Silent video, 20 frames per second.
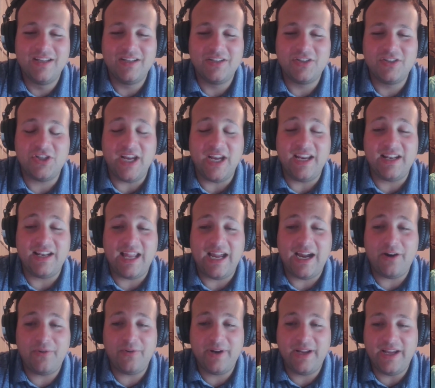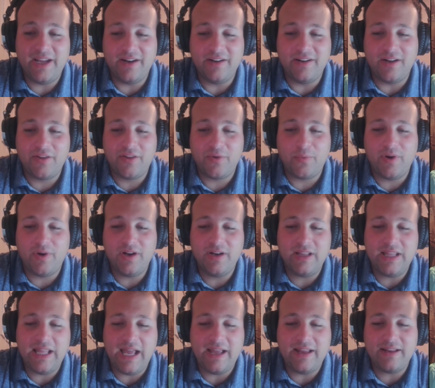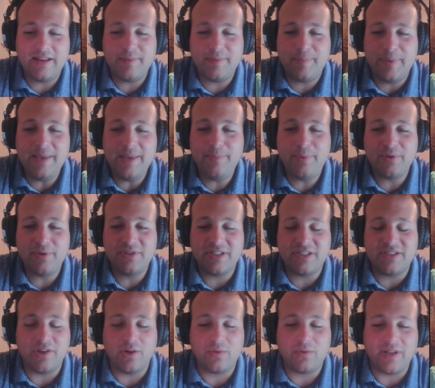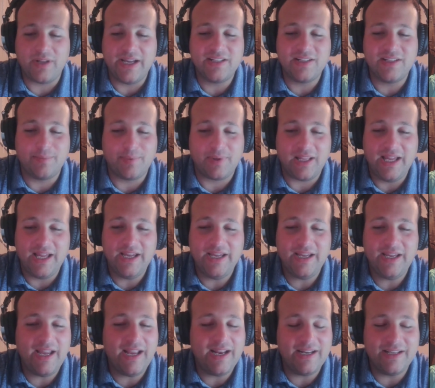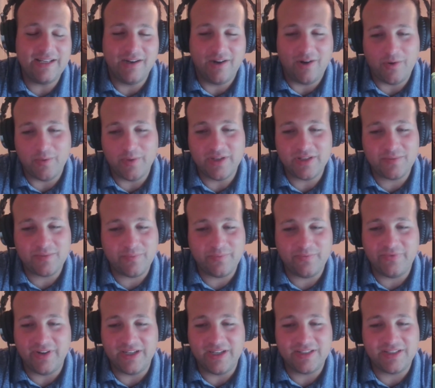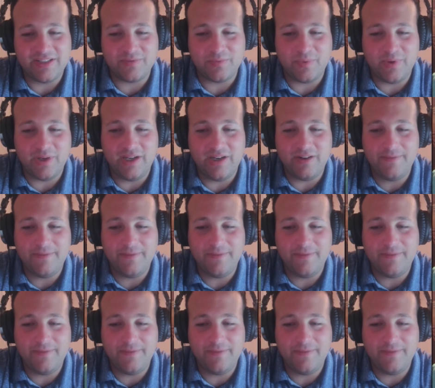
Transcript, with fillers: Shane Lowry, another one that people just don't like to play, and he always finishes yeah, well.